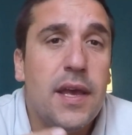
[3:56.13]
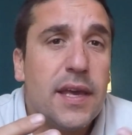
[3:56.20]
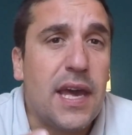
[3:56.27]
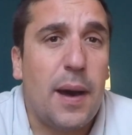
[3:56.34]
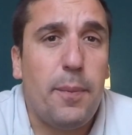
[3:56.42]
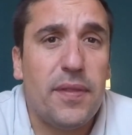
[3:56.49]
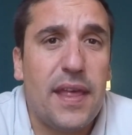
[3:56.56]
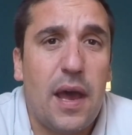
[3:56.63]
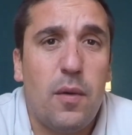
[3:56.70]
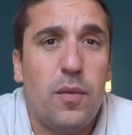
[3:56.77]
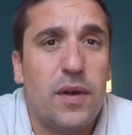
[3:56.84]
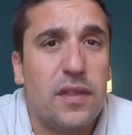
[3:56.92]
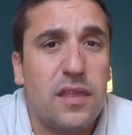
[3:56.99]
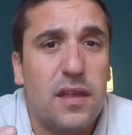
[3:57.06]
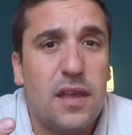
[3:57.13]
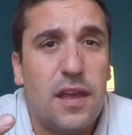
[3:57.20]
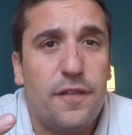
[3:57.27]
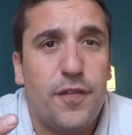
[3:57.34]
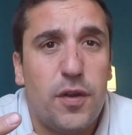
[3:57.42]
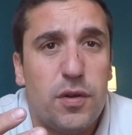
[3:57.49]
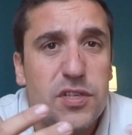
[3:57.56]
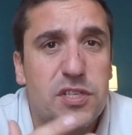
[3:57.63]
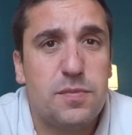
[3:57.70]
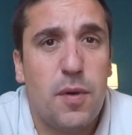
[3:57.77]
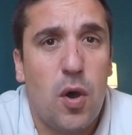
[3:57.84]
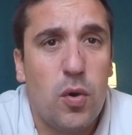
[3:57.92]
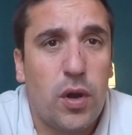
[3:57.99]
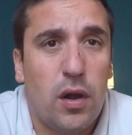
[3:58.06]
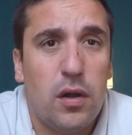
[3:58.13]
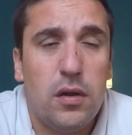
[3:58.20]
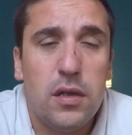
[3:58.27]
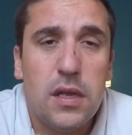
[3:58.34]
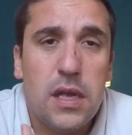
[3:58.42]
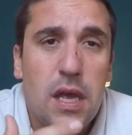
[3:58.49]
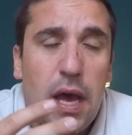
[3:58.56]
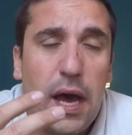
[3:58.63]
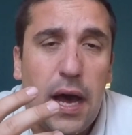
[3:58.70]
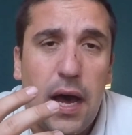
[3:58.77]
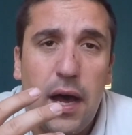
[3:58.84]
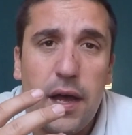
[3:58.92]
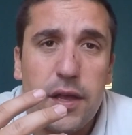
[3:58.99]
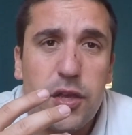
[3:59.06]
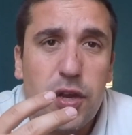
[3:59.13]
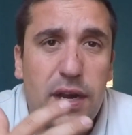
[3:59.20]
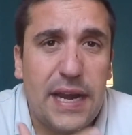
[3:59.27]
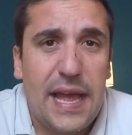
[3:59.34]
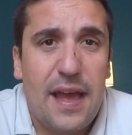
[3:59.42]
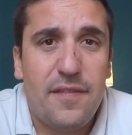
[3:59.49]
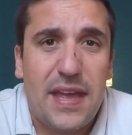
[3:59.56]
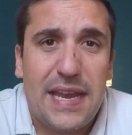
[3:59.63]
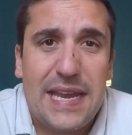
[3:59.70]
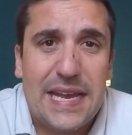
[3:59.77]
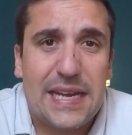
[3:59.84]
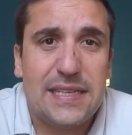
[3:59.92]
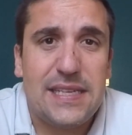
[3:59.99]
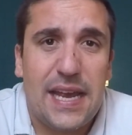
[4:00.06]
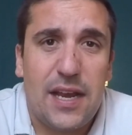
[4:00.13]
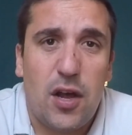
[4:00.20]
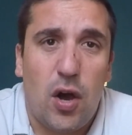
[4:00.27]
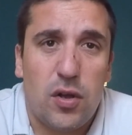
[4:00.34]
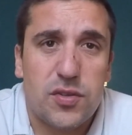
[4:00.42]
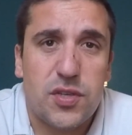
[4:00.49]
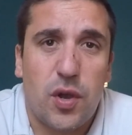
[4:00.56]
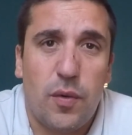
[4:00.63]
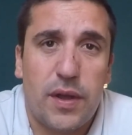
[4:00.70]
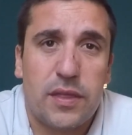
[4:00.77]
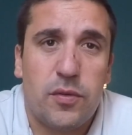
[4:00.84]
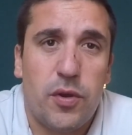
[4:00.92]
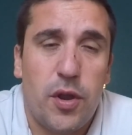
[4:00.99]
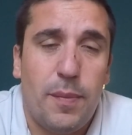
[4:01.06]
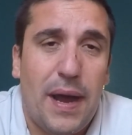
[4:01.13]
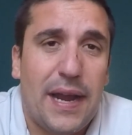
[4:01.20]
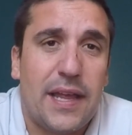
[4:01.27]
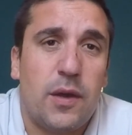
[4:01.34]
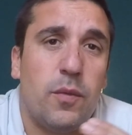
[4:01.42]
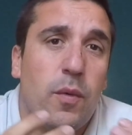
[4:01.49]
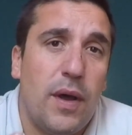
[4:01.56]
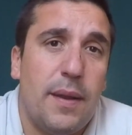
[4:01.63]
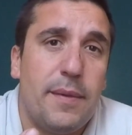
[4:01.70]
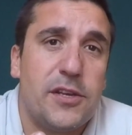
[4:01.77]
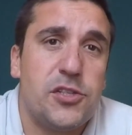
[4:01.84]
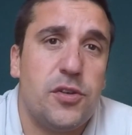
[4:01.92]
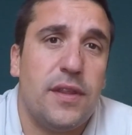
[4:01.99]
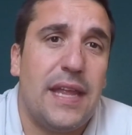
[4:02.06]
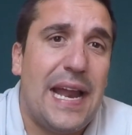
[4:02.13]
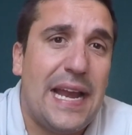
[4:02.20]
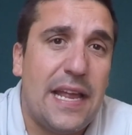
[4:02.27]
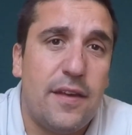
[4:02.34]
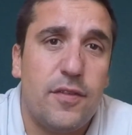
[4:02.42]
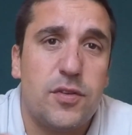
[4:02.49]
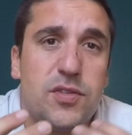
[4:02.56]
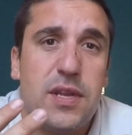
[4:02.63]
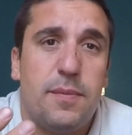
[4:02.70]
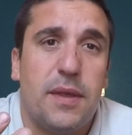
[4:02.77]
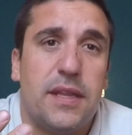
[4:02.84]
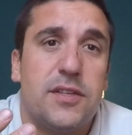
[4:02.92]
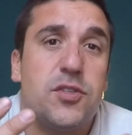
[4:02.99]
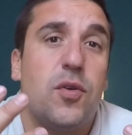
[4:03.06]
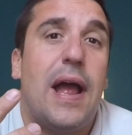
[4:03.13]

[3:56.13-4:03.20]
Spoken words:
Couple that with, if you're a smoker, you're going to have that nicotine also going through your body, and we want to make sure that any of those stimulants are